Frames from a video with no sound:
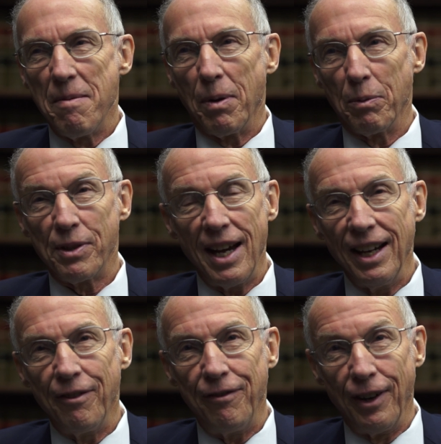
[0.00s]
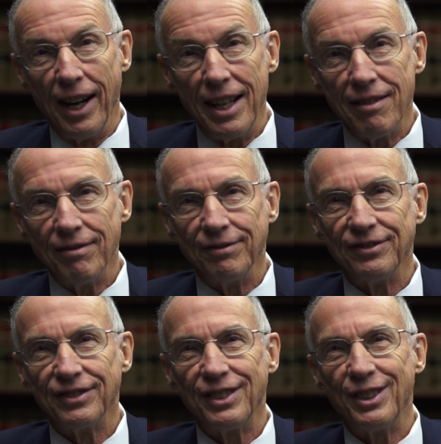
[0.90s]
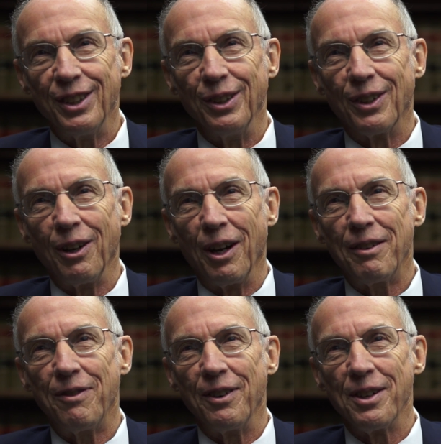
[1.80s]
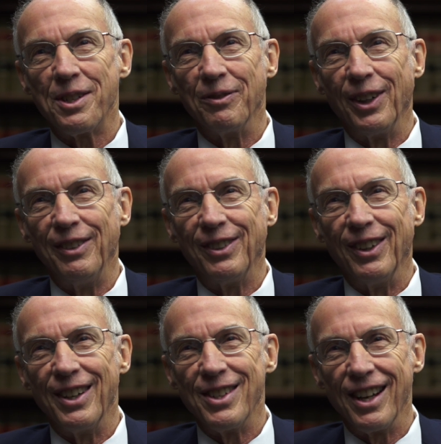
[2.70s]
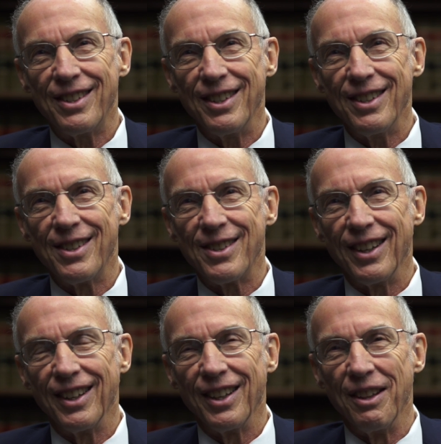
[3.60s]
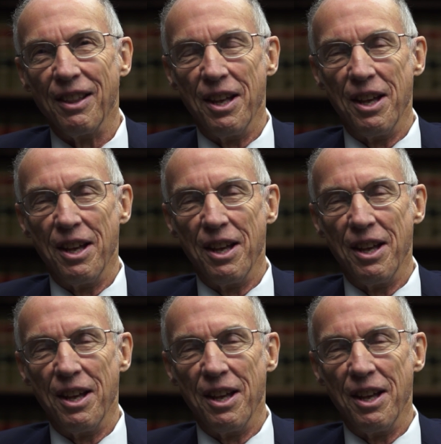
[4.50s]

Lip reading: it was kind of fun to clerk for a Supreme Court justice the